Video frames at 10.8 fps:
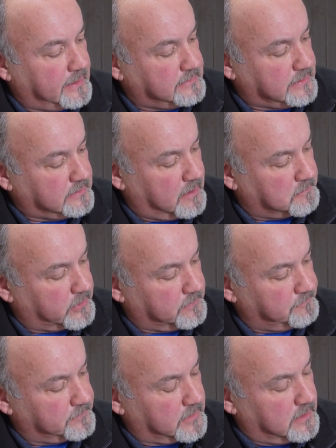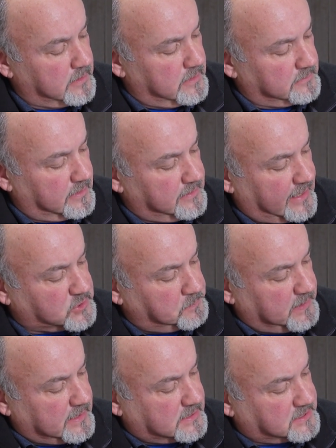ID number. The next
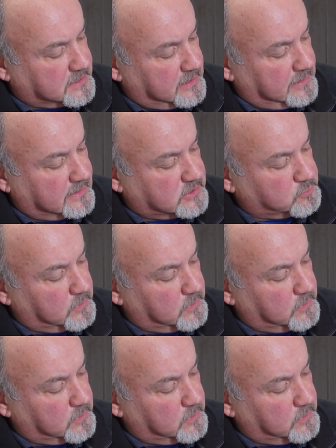piece is